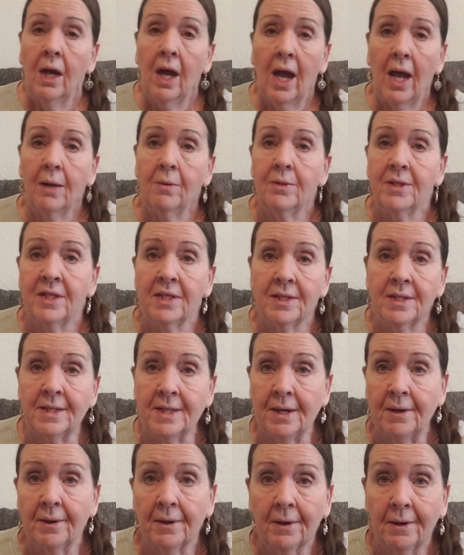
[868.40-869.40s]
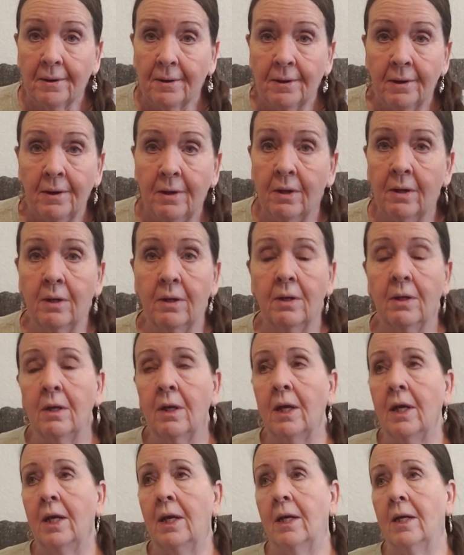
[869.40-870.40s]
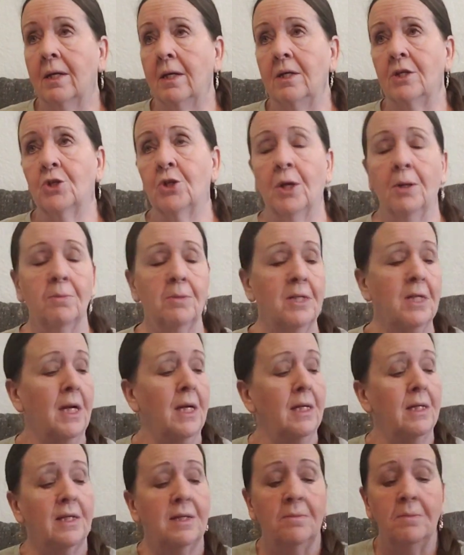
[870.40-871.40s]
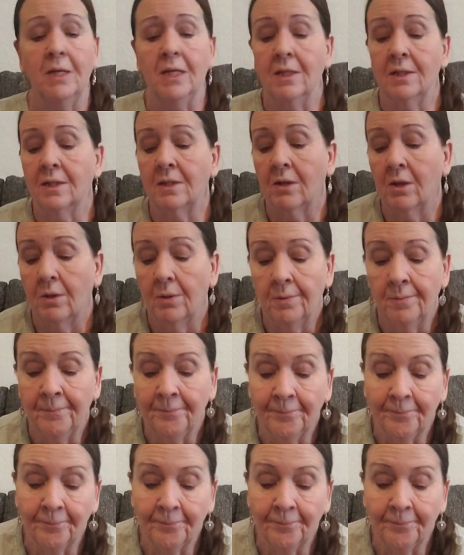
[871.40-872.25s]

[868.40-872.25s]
I was hysterical, and it traumatized me, so